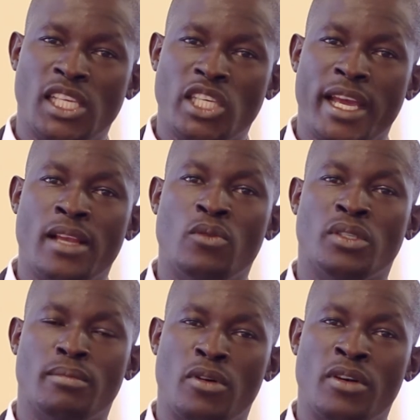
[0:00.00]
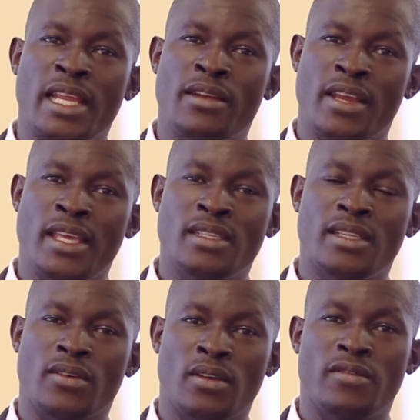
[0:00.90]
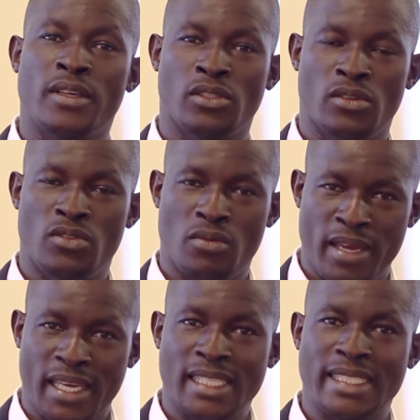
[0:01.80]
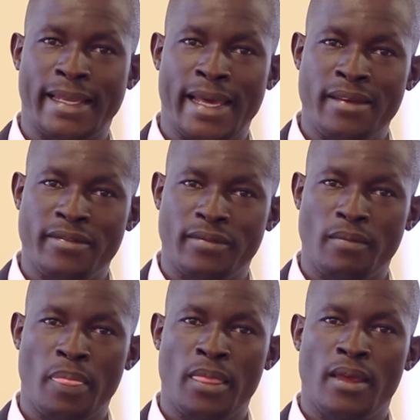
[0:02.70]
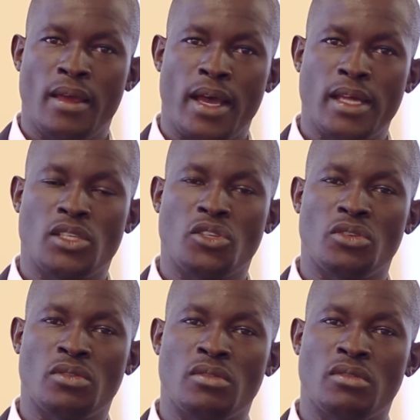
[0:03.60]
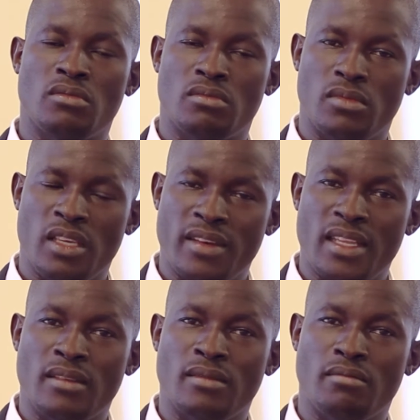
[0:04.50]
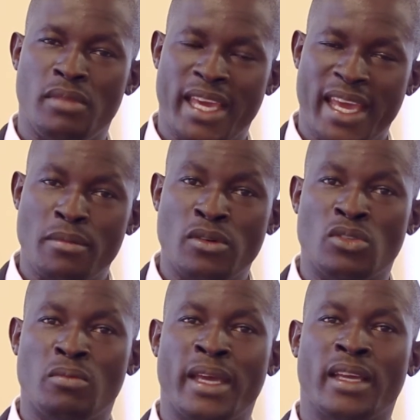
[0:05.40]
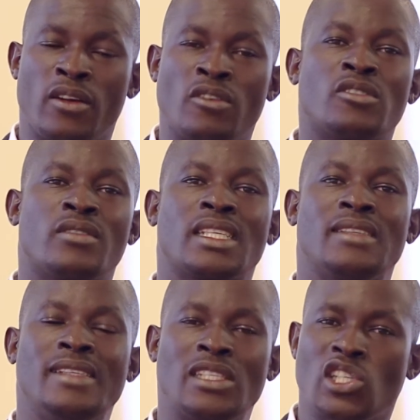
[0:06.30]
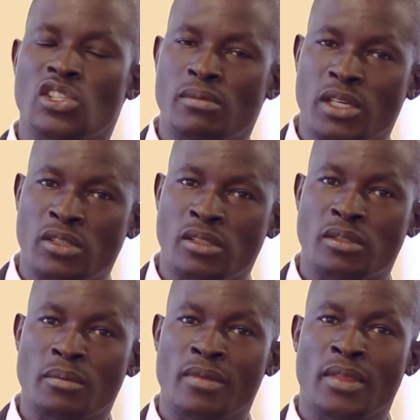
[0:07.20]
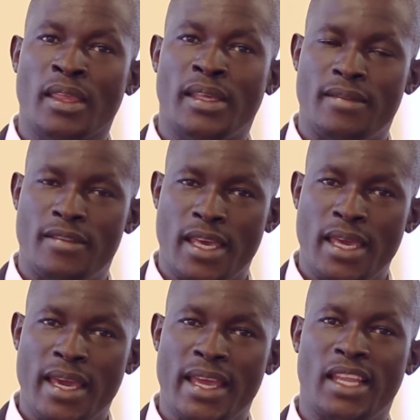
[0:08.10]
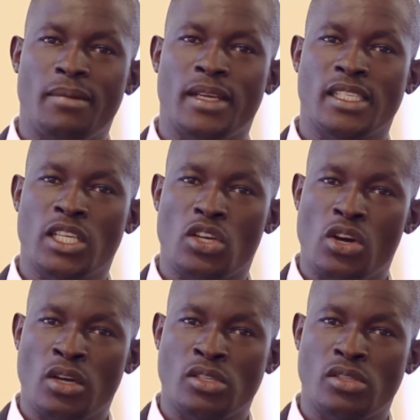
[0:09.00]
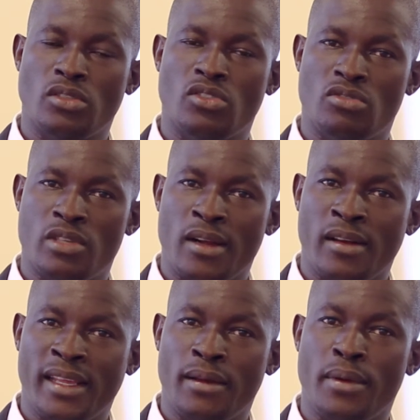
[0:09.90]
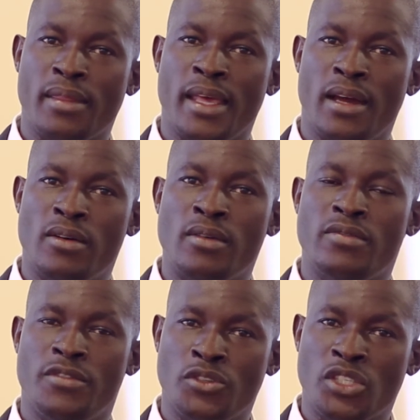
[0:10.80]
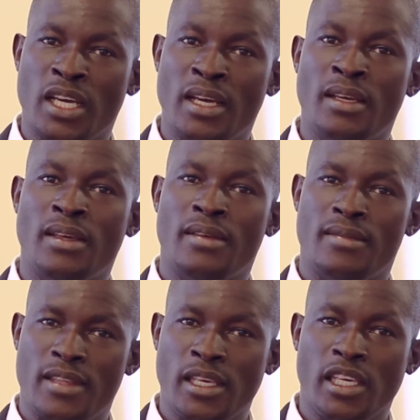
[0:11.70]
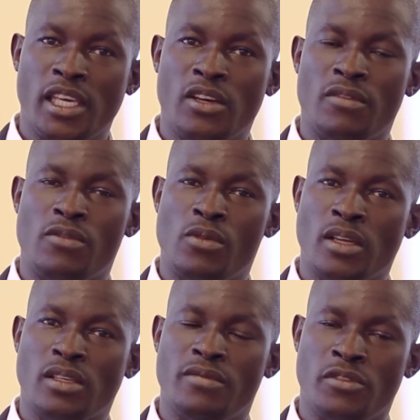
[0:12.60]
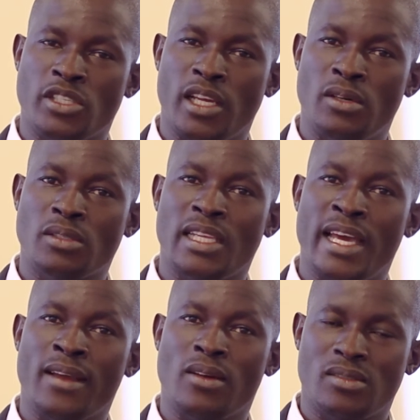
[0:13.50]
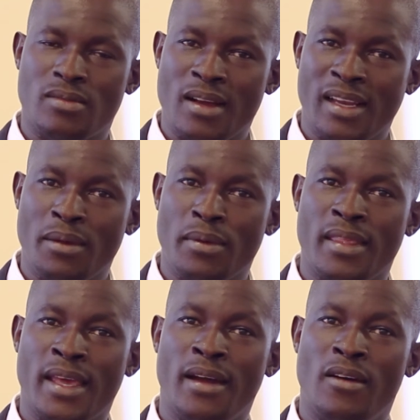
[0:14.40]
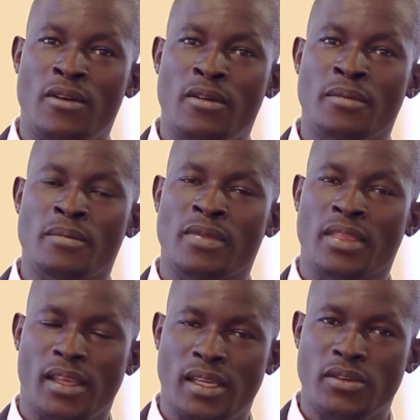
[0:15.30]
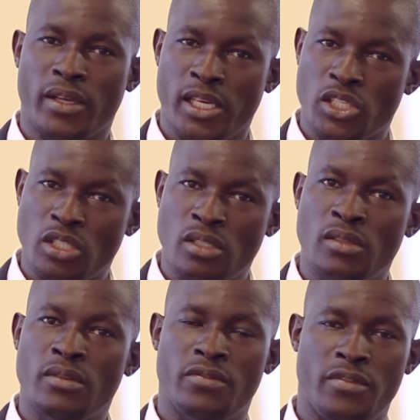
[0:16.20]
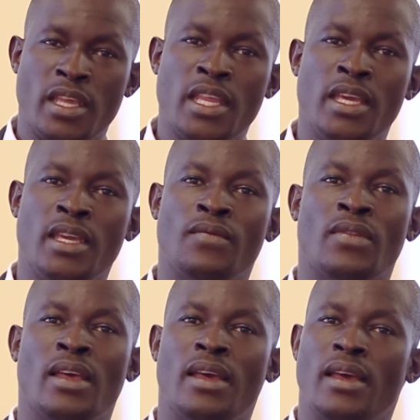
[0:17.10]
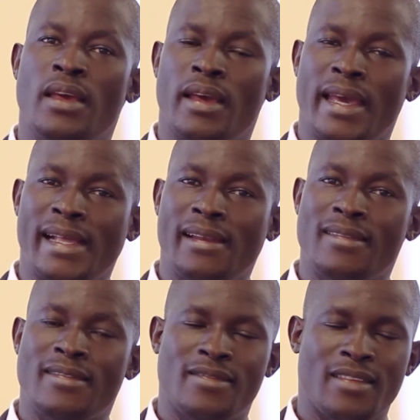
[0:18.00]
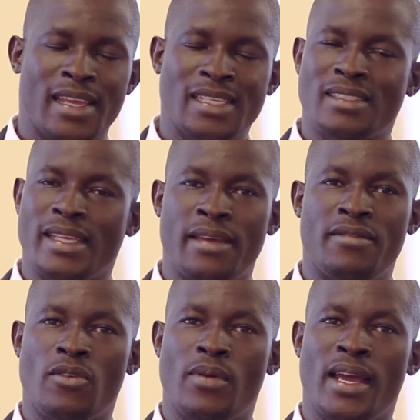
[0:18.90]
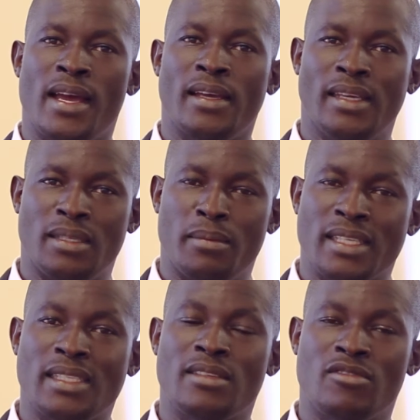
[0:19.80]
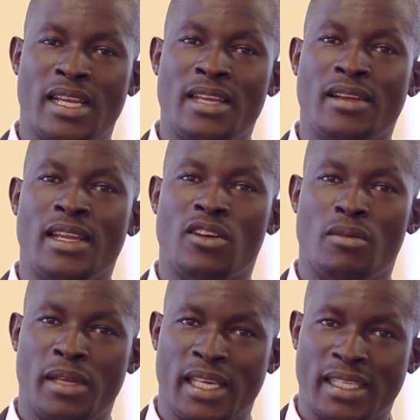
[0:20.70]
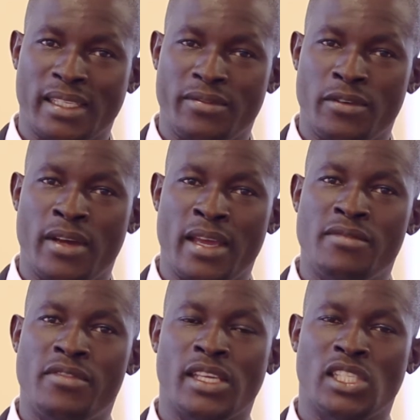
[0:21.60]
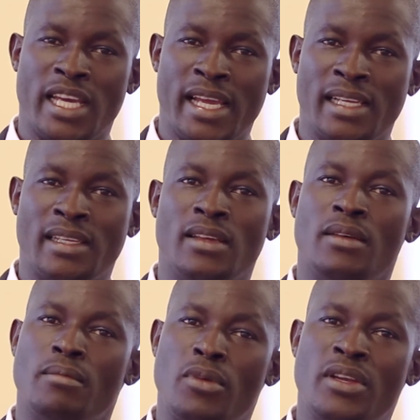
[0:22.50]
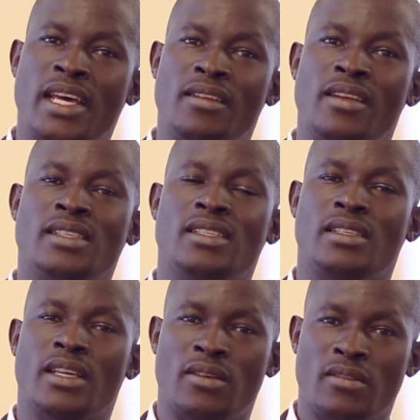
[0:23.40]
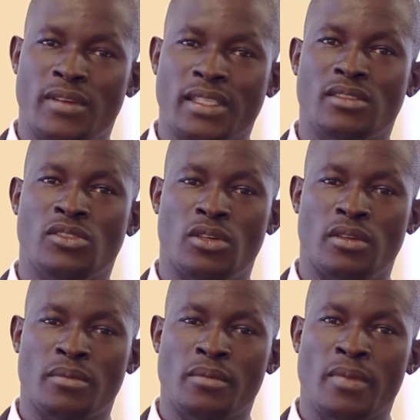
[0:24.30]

child who is born and raised in the conflict zone to make it in life and to even be able to make a constructive decision because they end up getting caught struggling with their own future, thinking of what the future looks like, struggling with their own education, feeding, health threats everywhere. It makes it really, really complicated for every child born and raised in the conflict zone.